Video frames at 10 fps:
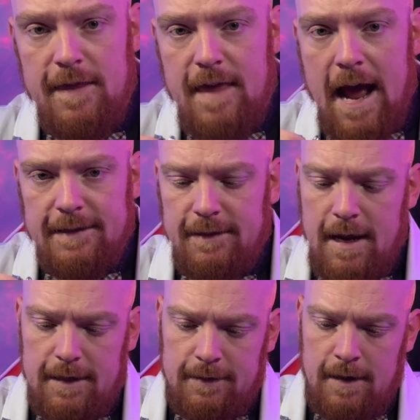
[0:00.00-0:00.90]
That's
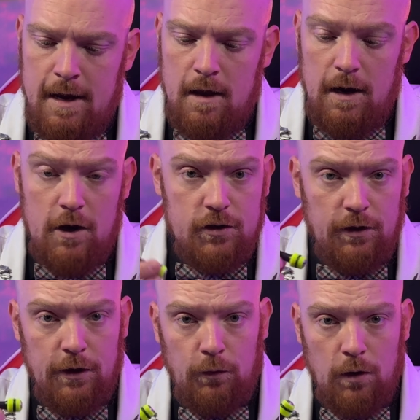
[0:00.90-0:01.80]
it. Here's
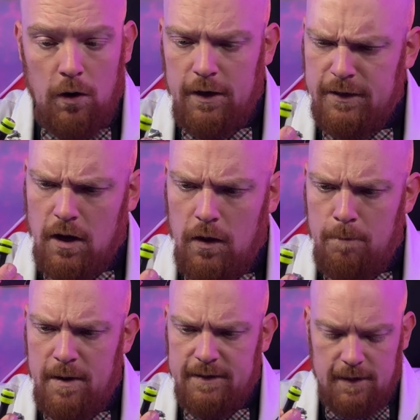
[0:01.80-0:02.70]
your little rotor, does all the
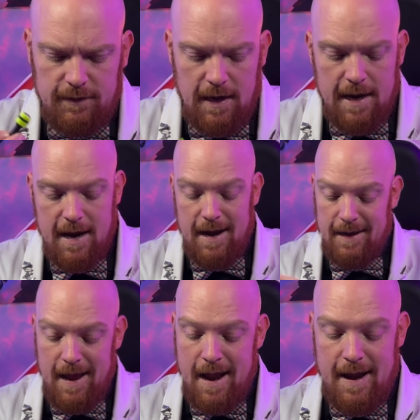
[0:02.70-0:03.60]
business in. And
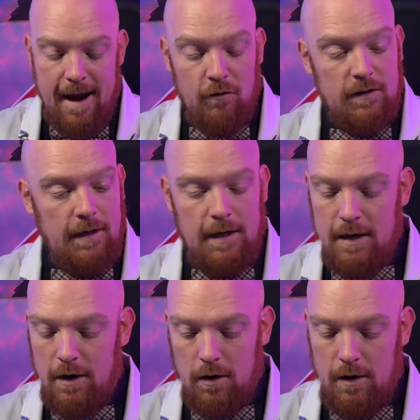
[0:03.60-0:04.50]
again, everything in
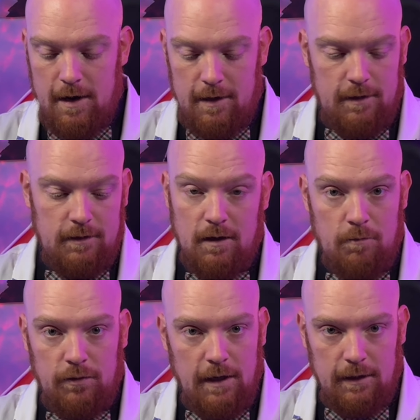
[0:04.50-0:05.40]
here is
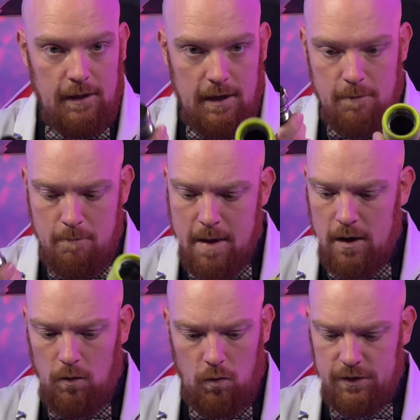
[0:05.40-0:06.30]
completely
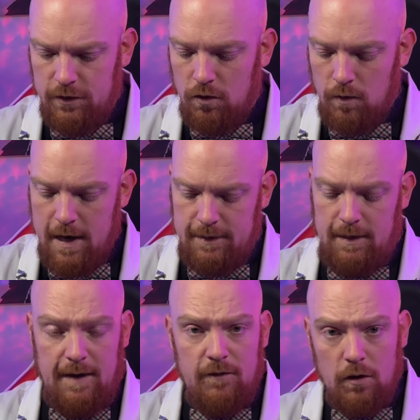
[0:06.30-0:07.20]
metal, which is crazy.
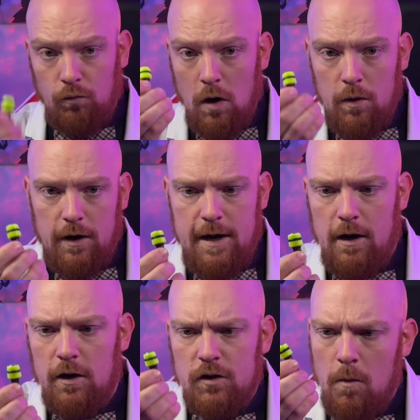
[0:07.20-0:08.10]
Even the rotor
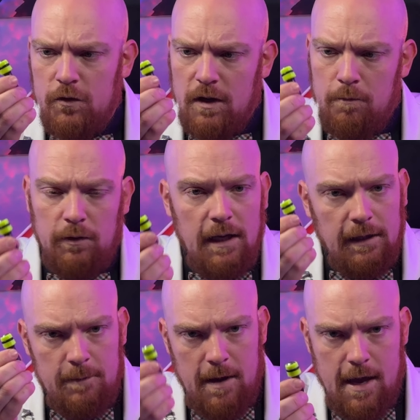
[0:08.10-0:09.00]
here is almost
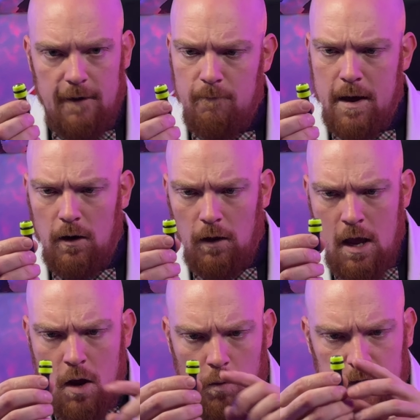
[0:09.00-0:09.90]
completely made out of metal
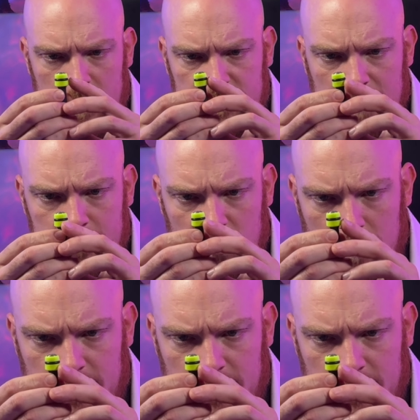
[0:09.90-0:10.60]
with the exception